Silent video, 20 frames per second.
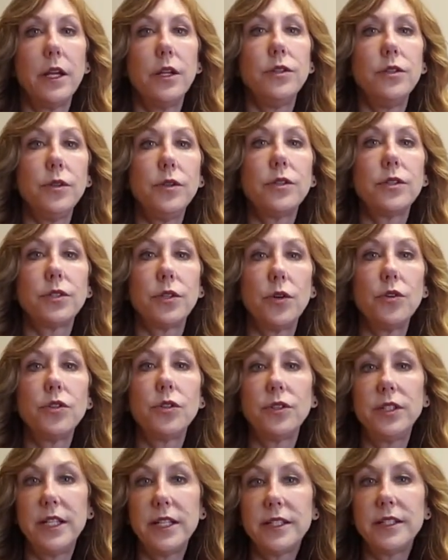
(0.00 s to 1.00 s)
due to social
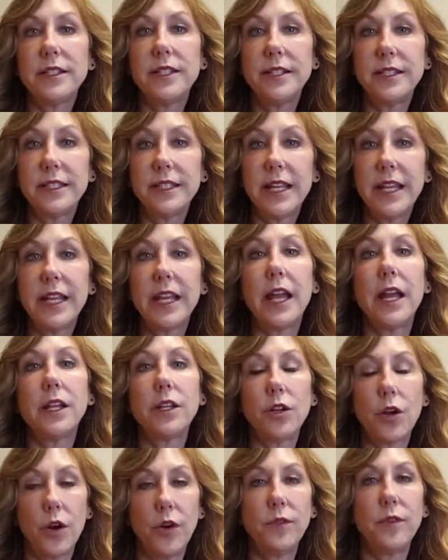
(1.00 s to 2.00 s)
distancing
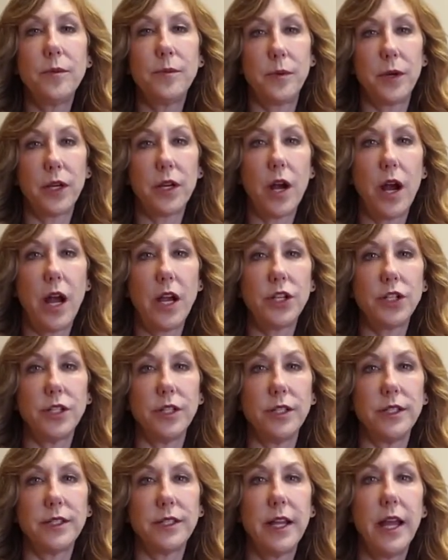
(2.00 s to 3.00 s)
and COVID
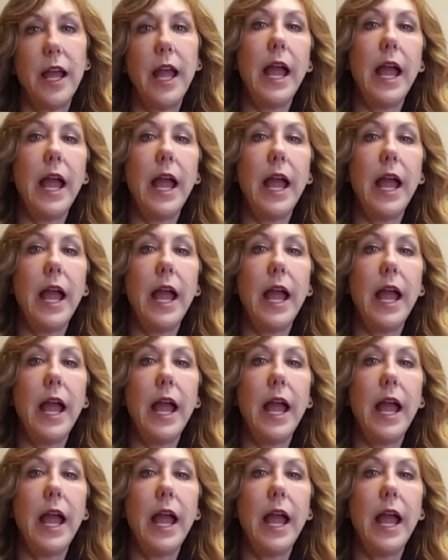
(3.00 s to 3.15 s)
precautions.